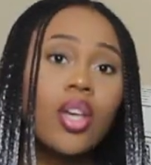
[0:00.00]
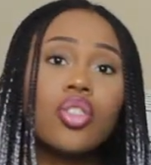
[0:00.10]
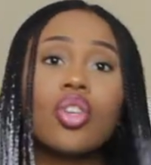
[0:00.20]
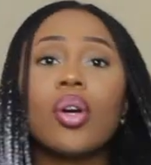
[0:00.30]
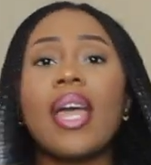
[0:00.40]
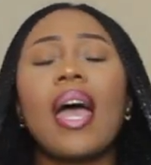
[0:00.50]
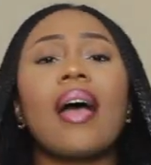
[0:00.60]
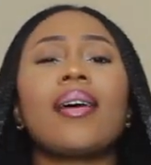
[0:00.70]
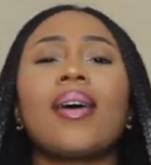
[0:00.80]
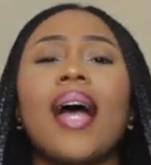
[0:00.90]
So yeah,
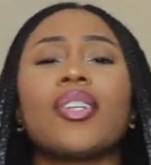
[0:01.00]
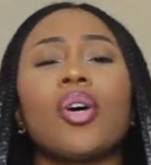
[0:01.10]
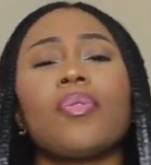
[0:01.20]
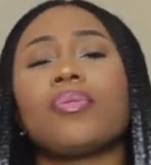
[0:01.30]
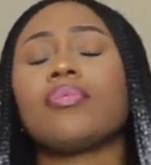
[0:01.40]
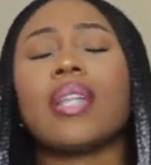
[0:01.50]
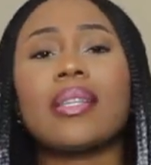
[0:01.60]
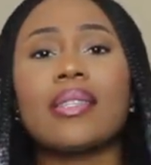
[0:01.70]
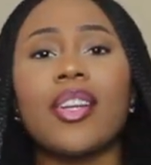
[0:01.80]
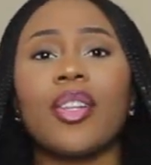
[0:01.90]
I don't
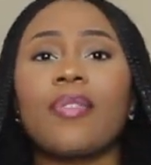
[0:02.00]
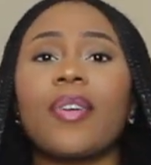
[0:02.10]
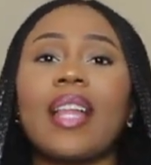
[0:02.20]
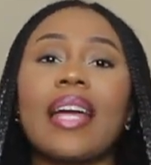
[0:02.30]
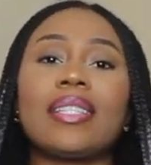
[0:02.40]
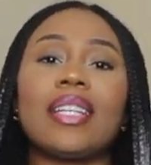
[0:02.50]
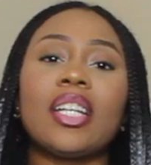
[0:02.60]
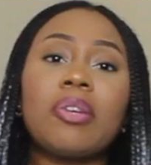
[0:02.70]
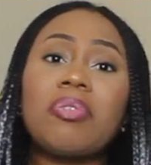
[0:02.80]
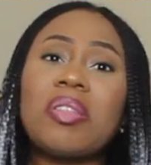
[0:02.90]
necessarily feel like
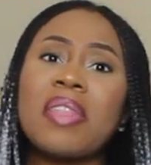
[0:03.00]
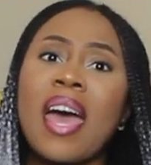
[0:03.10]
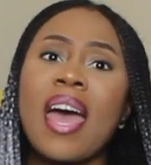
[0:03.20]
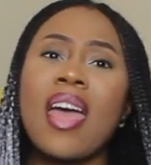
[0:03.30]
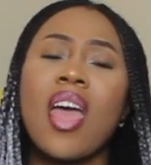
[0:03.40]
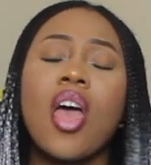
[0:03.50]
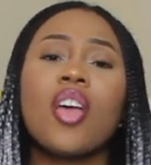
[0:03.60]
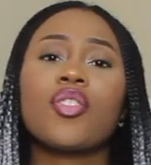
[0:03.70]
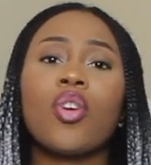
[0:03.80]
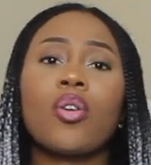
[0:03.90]
dealing with that.
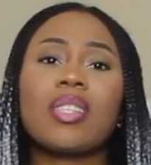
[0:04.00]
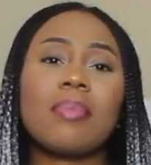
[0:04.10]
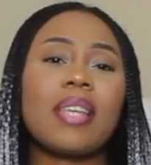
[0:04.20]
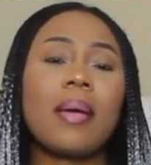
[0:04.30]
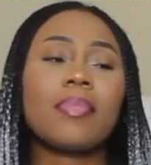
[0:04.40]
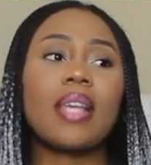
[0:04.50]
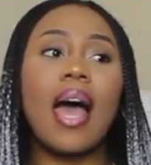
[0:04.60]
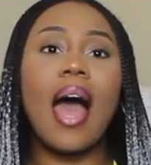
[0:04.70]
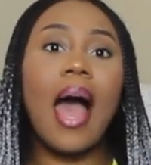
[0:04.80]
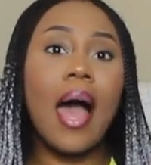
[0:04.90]
So sometimes
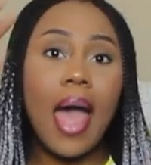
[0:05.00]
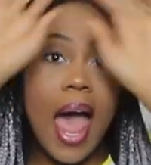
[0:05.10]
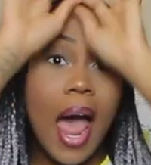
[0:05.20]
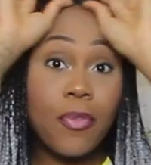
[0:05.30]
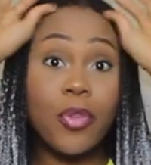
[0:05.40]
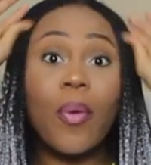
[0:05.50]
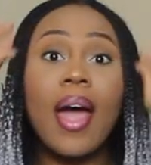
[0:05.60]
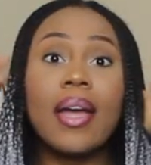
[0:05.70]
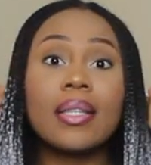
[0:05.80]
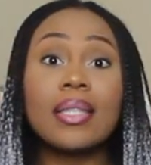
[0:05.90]
after
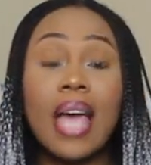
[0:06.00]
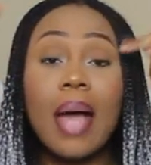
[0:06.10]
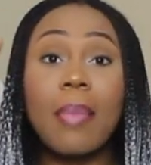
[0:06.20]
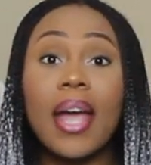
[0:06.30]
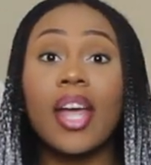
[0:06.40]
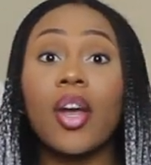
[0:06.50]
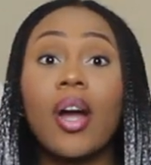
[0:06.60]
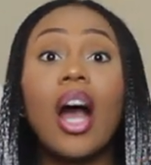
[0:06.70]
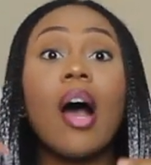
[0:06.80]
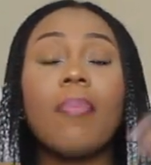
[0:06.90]
I tie my
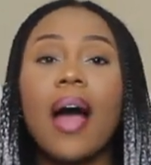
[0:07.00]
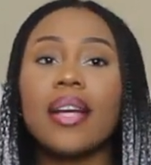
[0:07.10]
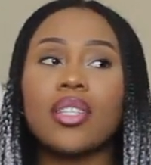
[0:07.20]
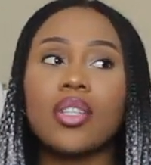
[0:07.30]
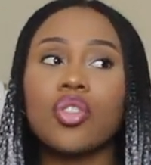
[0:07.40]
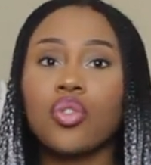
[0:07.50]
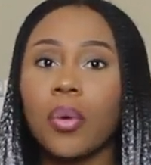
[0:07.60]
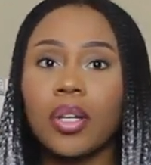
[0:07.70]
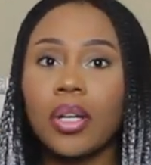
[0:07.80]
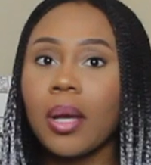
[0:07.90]
hair up, I just
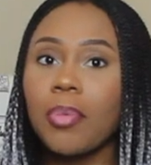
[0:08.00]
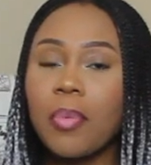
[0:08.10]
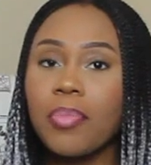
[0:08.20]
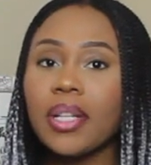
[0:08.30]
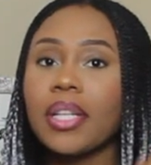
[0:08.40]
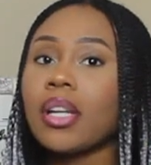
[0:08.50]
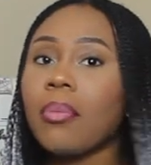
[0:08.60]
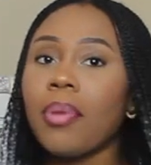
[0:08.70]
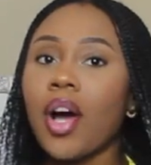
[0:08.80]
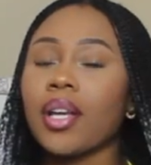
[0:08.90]
twirl it up and put it in a
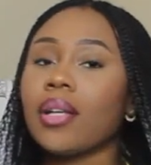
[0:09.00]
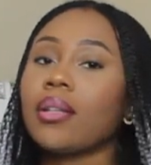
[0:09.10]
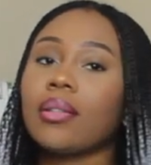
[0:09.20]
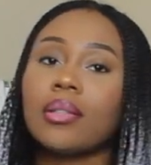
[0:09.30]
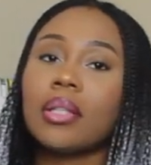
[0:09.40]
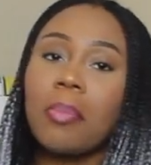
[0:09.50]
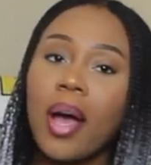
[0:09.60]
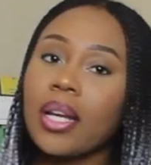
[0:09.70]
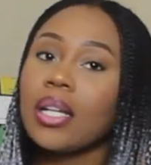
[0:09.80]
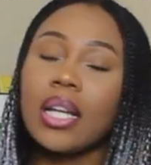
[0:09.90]
bonnet. The
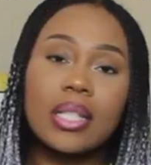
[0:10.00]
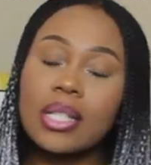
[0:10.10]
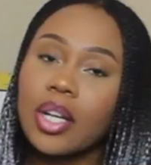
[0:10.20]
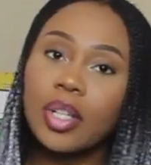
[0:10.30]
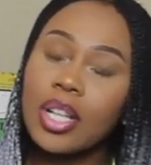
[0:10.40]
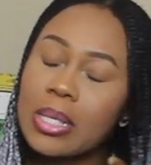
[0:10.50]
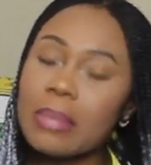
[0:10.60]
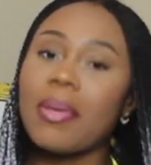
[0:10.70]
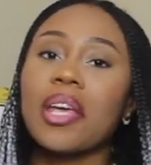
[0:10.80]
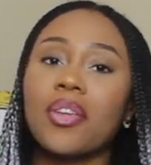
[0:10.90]
bonnet necessarily
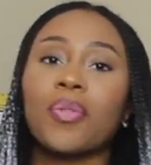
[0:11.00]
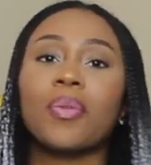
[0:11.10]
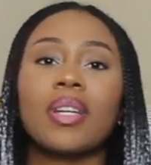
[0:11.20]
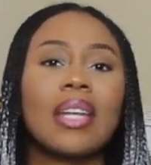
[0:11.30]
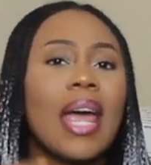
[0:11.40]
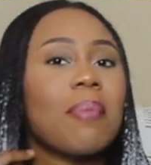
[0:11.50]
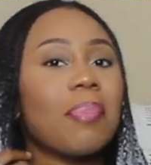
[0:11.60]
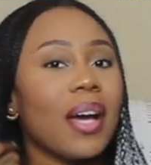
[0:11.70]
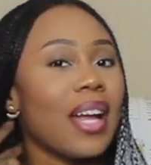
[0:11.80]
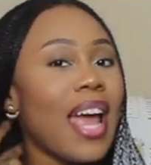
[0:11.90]
doesn't make it through the night,
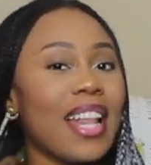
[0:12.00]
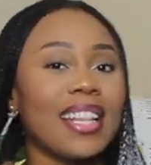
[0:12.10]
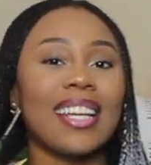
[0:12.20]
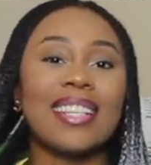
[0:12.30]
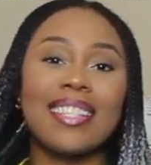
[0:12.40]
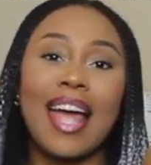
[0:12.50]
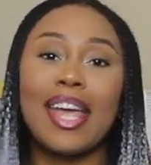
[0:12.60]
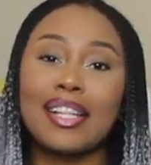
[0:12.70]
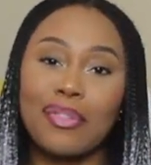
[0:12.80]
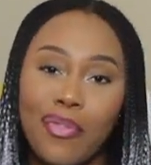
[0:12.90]
but at least I get to